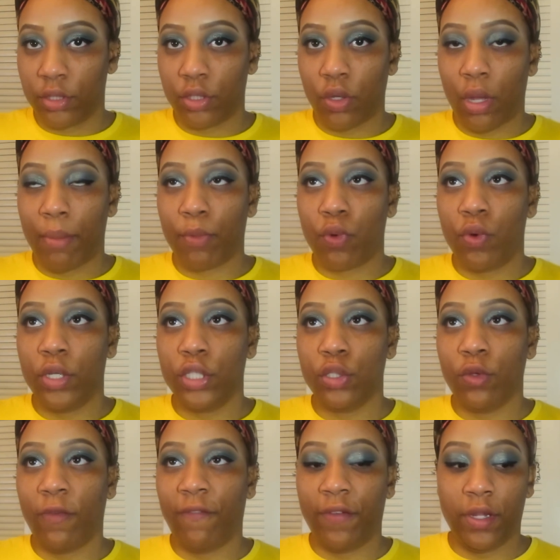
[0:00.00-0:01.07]
So I'm going
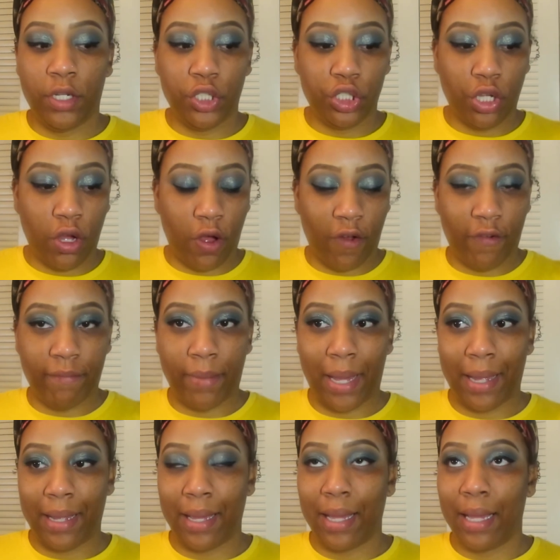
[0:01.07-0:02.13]
to finish off
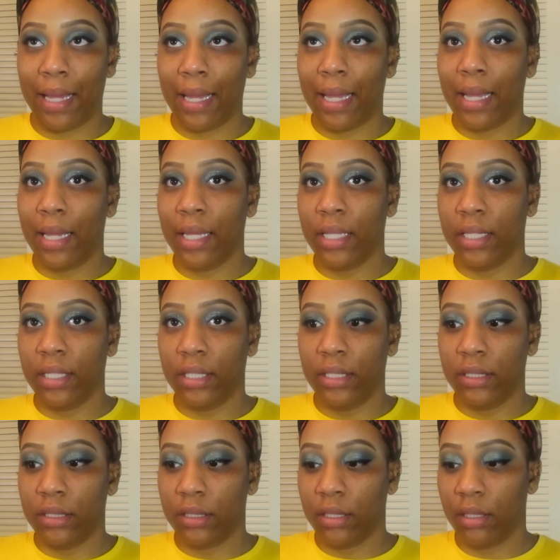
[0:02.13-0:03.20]
my
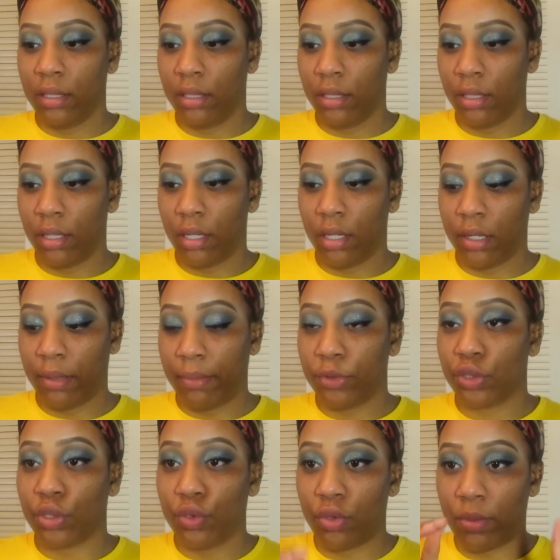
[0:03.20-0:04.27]
eyes.
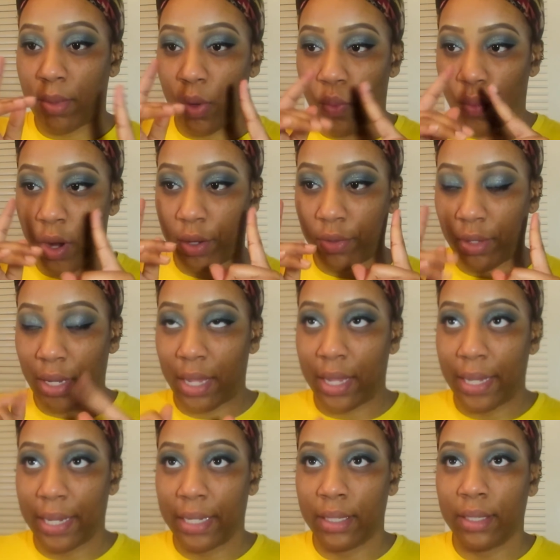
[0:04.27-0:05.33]
I'm just going to do my
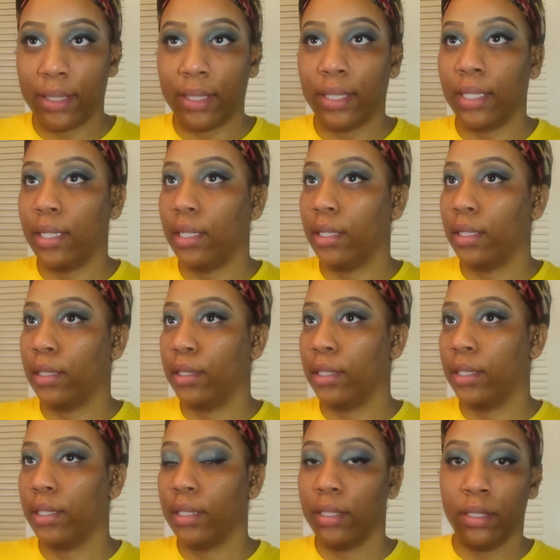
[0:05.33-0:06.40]
waterline,
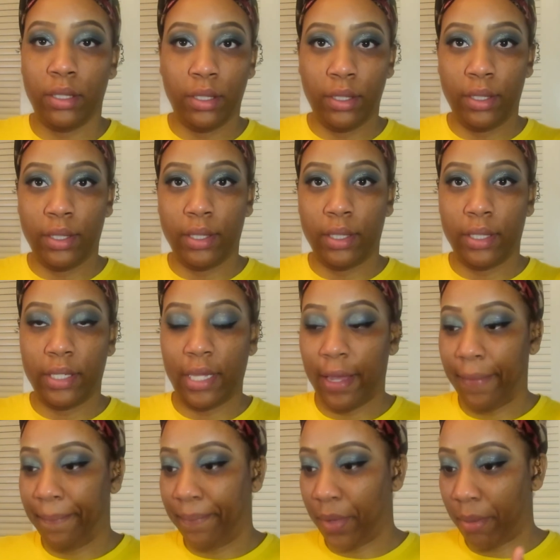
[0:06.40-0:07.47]
and
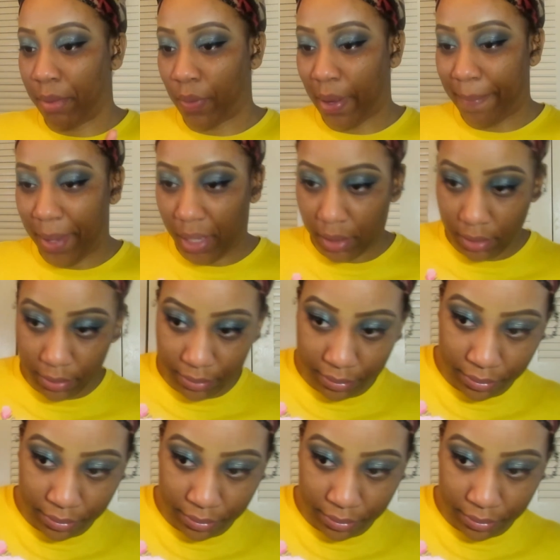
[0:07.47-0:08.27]
yeah, I'll be right back.